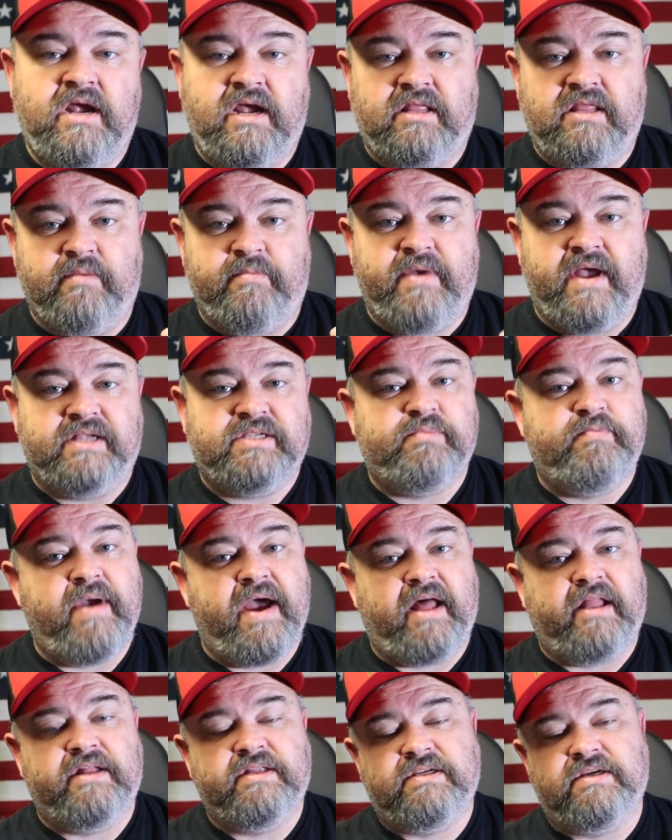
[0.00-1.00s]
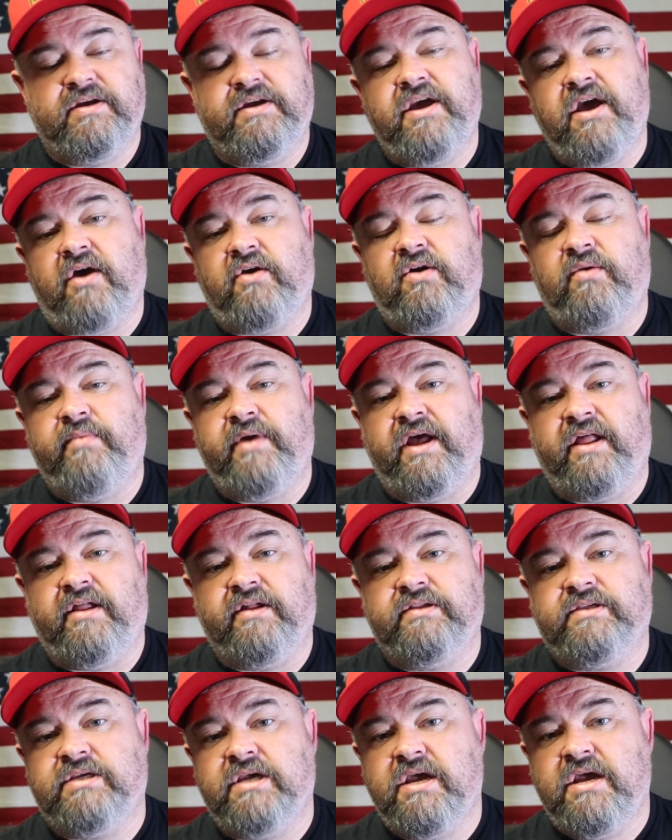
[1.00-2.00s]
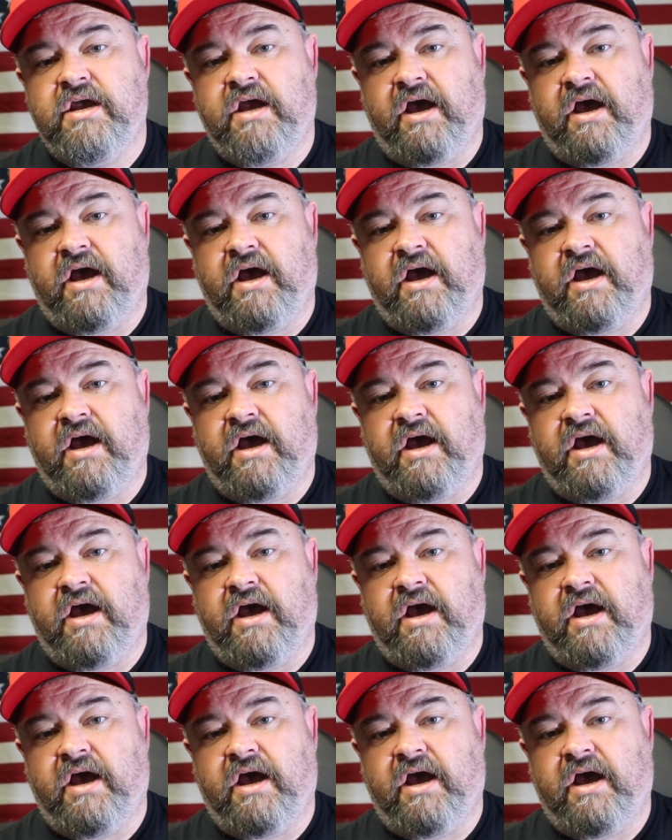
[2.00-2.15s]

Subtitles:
and the best balance and counterbalance